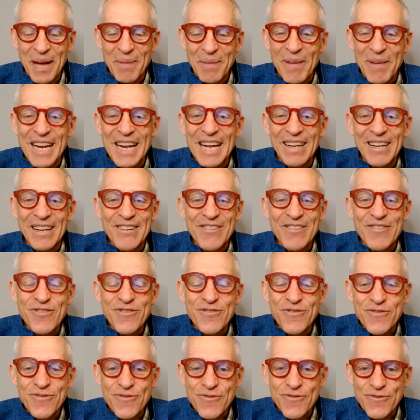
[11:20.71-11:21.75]
I mean,
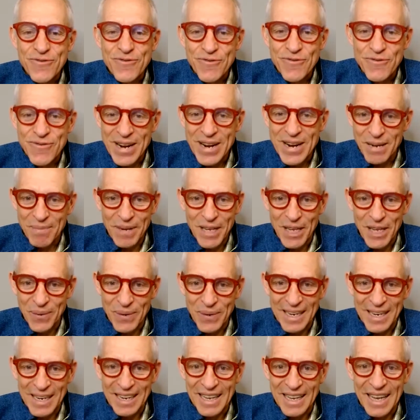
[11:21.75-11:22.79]
incredibly
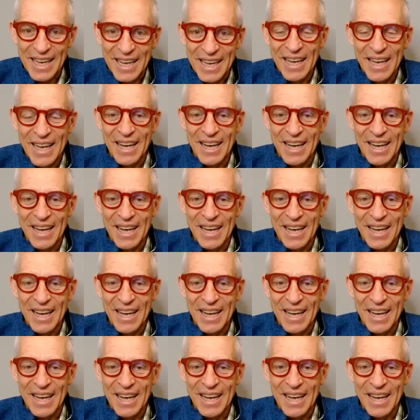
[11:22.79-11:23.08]
quickly.